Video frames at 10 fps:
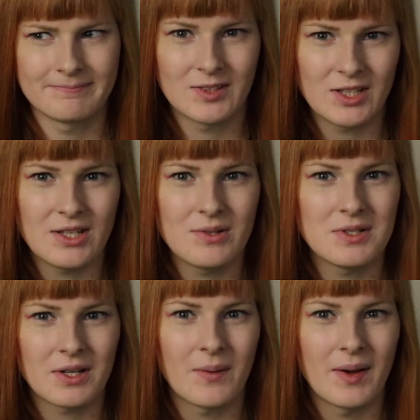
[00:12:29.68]
to use
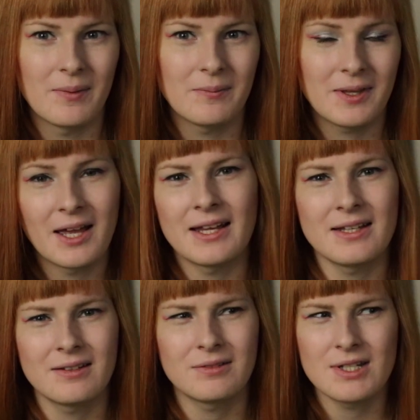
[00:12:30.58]
the quote that I
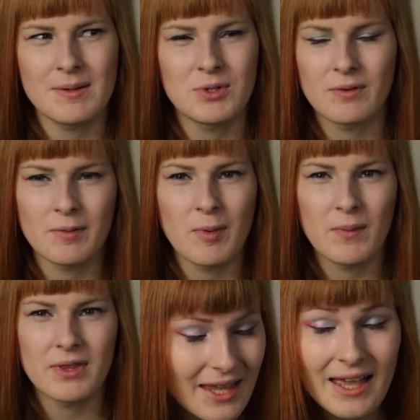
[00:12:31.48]
seem to have come up
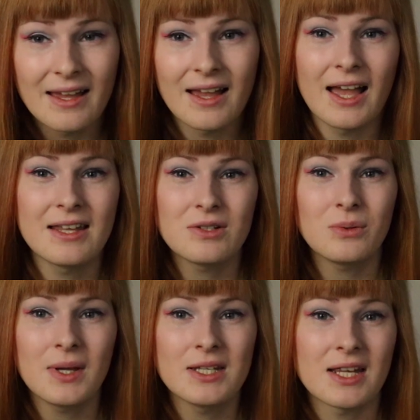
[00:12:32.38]
with. Yeah, as
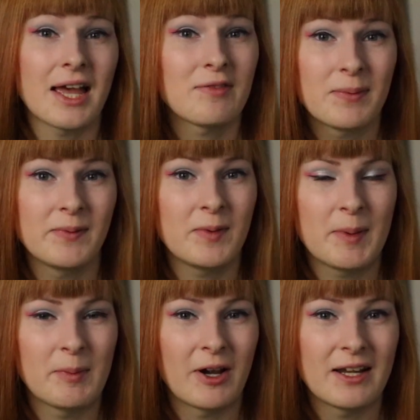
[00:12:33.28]
always, I've been Ruby
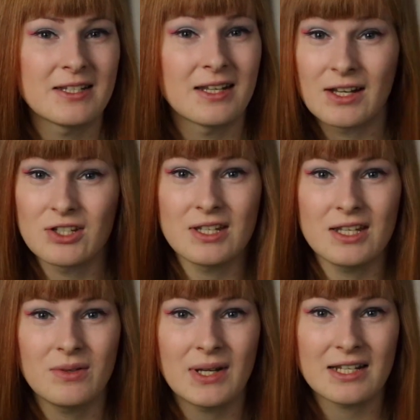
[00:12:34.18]
Price, and I shall see
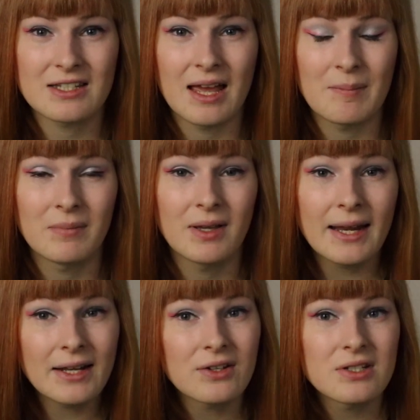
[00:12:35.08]
you next time.
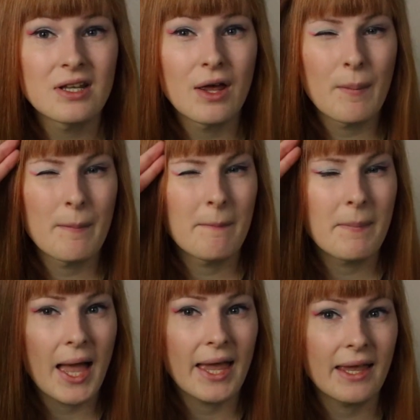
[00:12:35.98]
Adios.
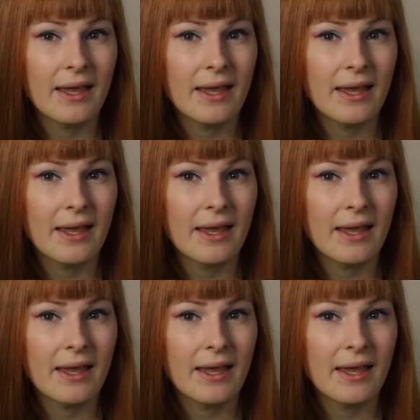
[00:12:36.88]
Bye.